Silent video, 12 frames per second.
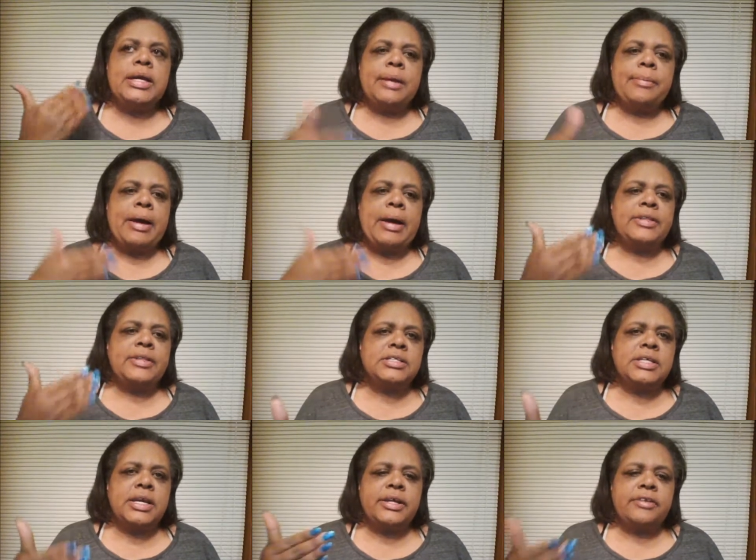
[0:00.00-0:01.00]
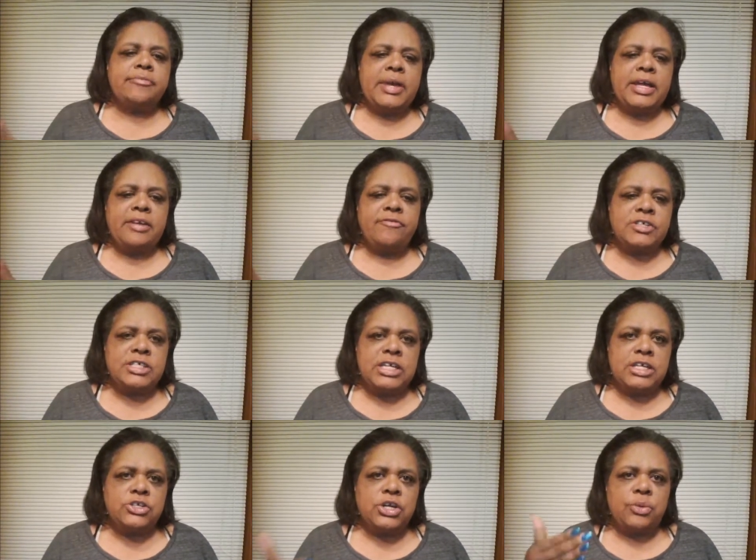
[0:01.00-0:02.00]
about that cycle of
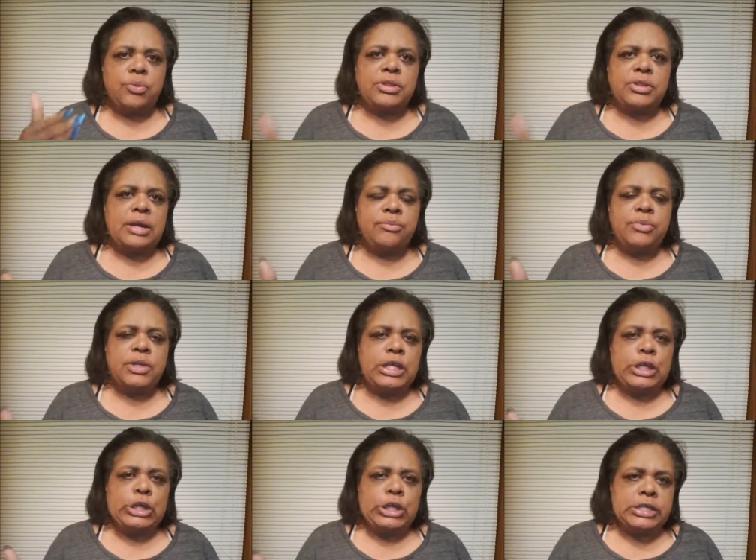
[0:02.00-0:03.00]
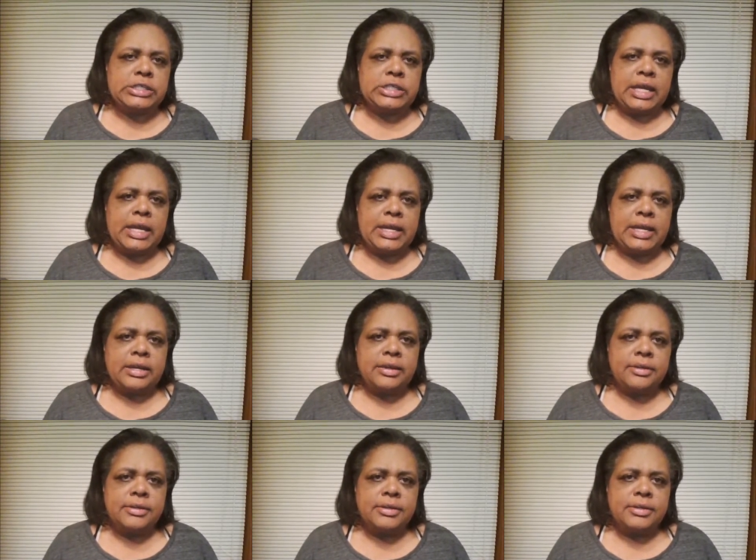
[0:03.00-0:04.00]
manifestation and what that really looks like.
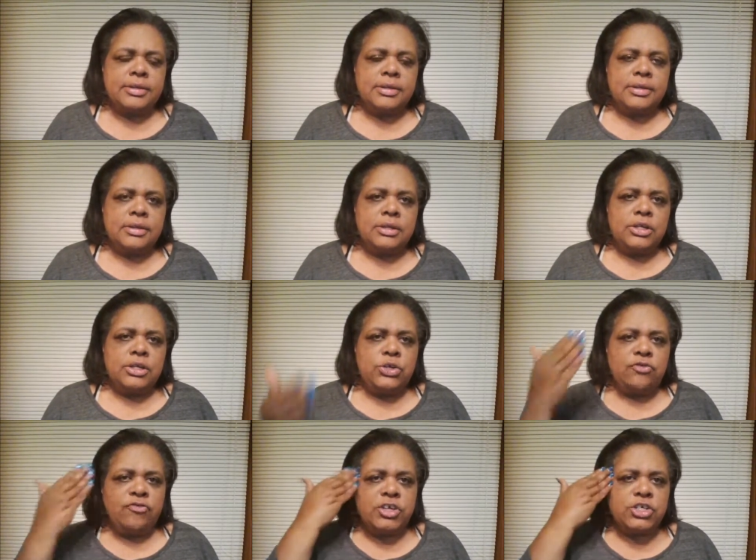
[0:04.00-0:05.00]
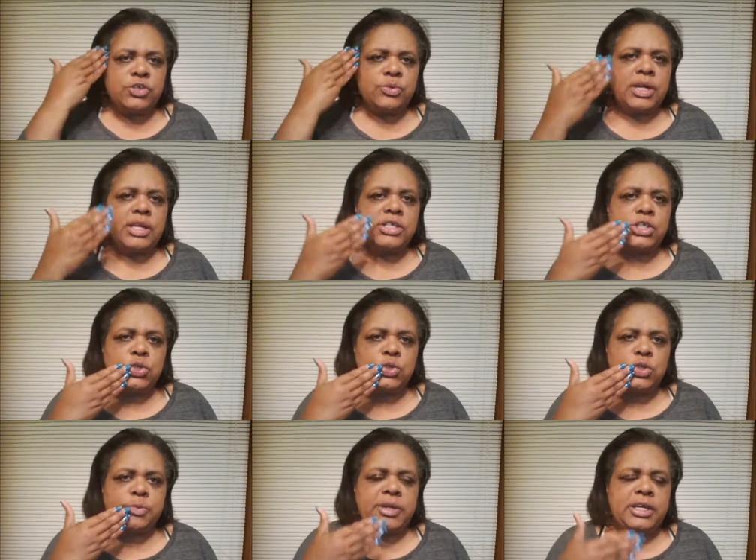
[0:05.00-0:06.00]
You visualize it, you
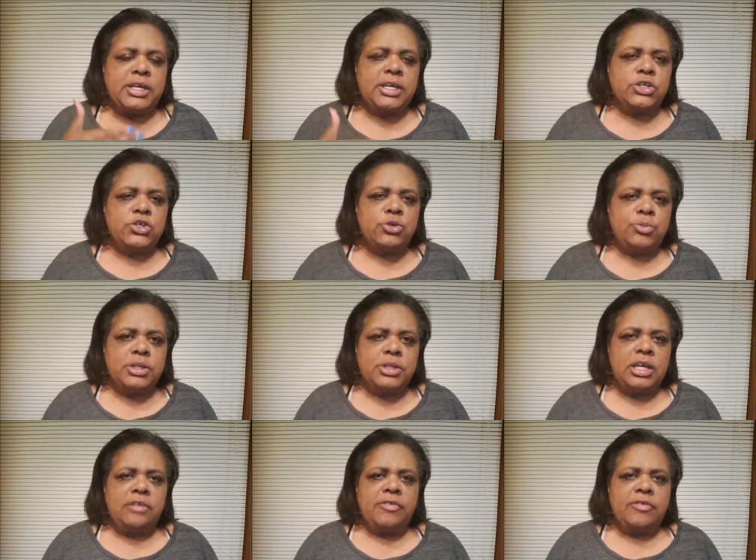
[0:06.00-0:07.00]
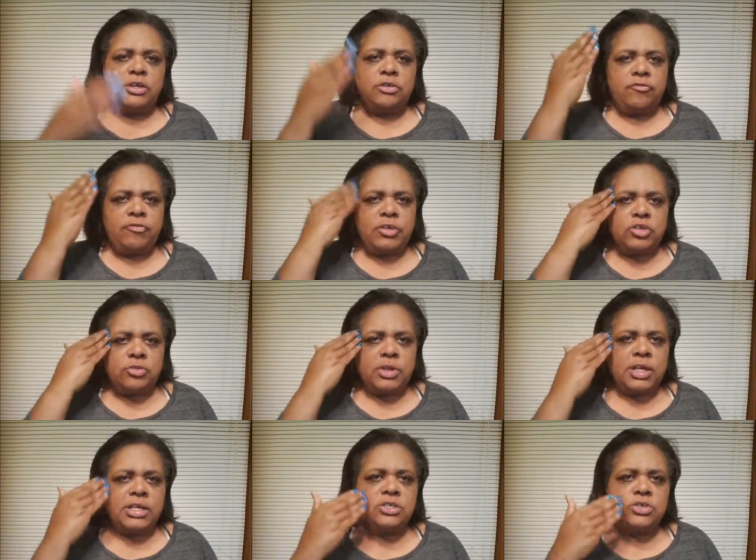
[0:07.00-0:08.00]
speak it, you believe it. You
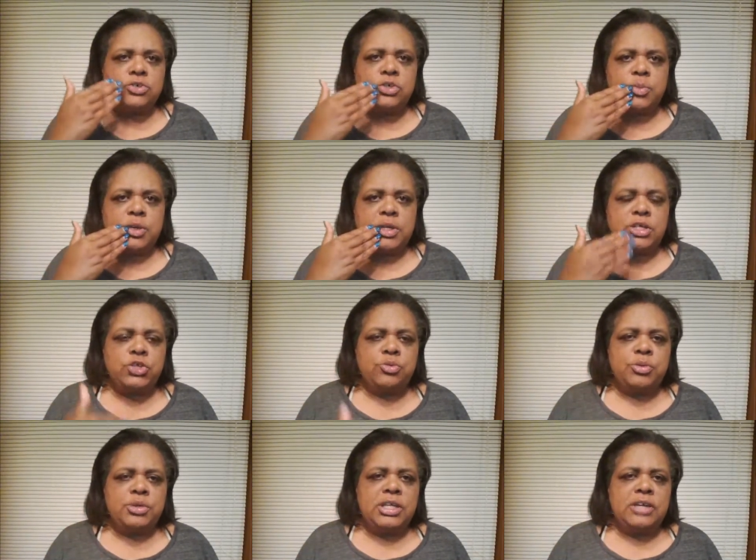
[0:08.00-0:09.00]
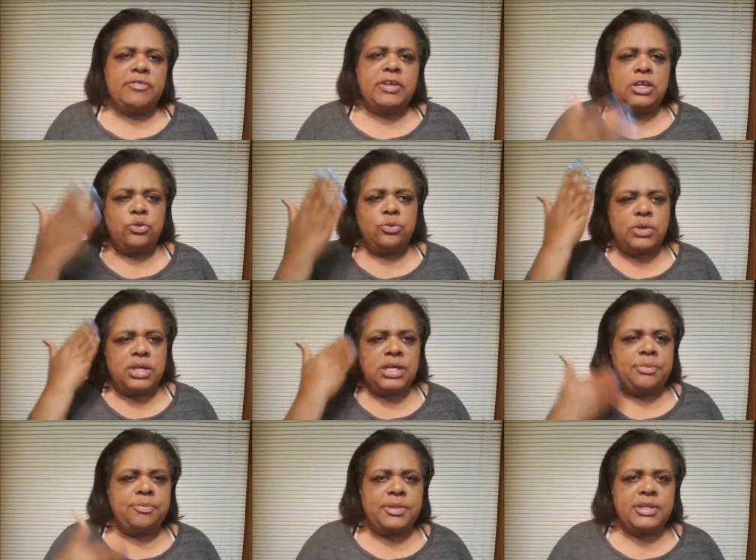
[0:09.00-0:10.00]
visualize it, you speak it, you believe it. And you
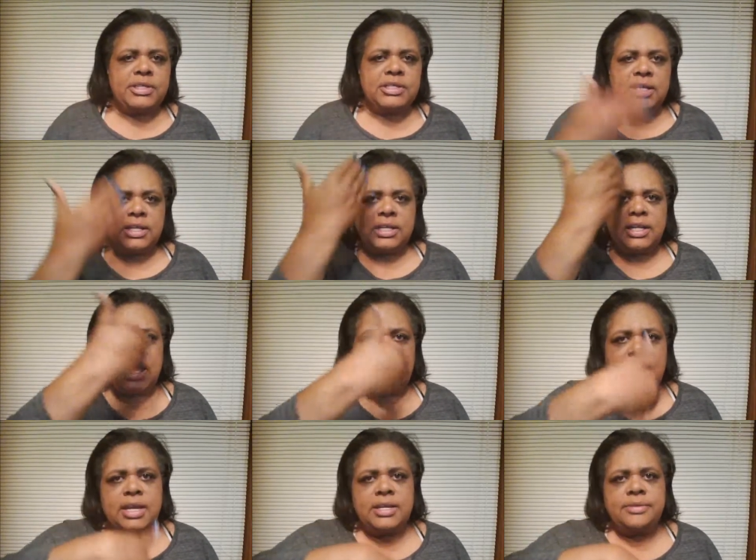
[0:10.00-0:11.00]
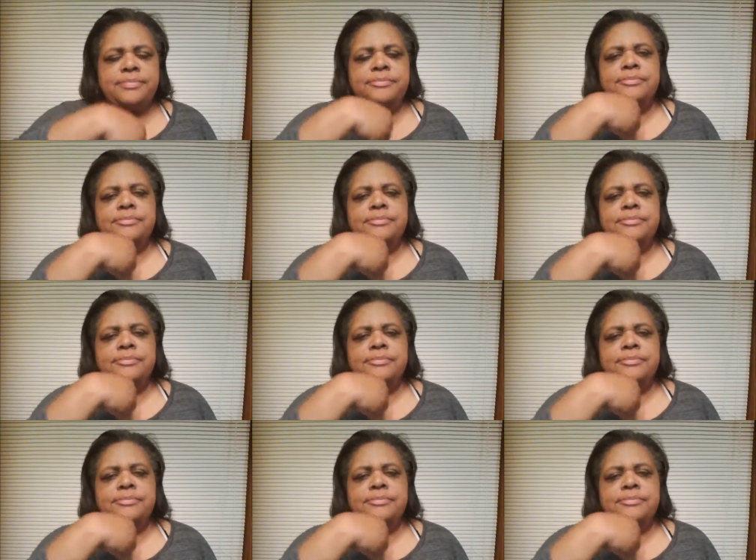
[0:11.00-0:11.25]
keep this in line.